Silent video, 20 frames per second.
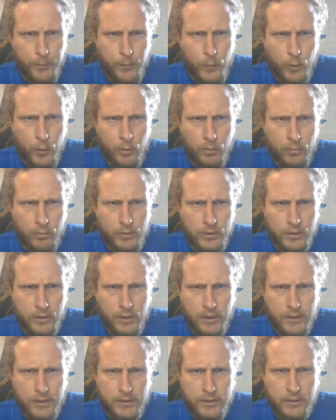When was the
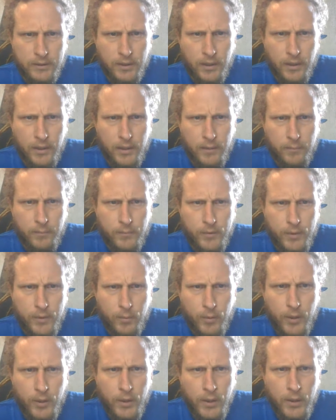last time
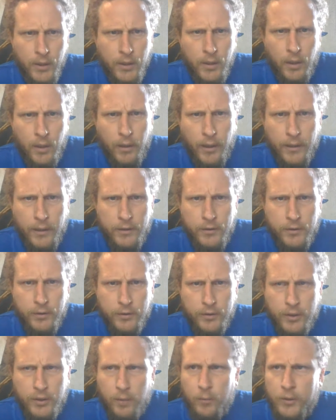someone? All right, so
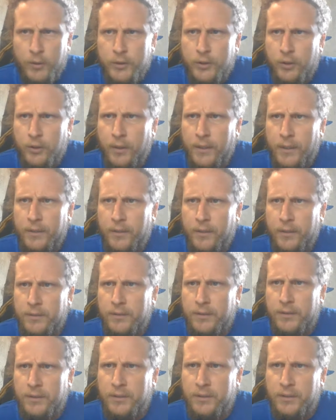someone joined
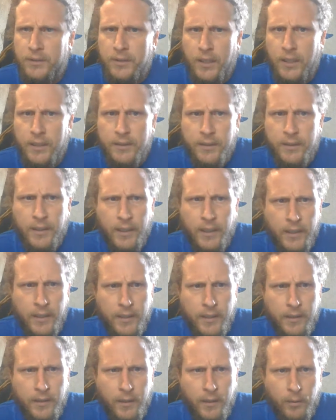on
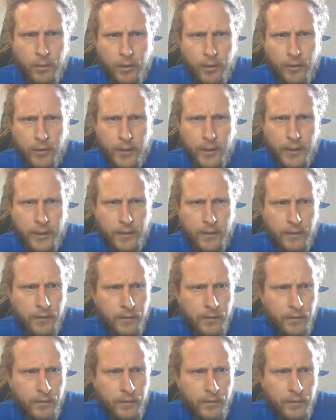Sunday and they were greeted.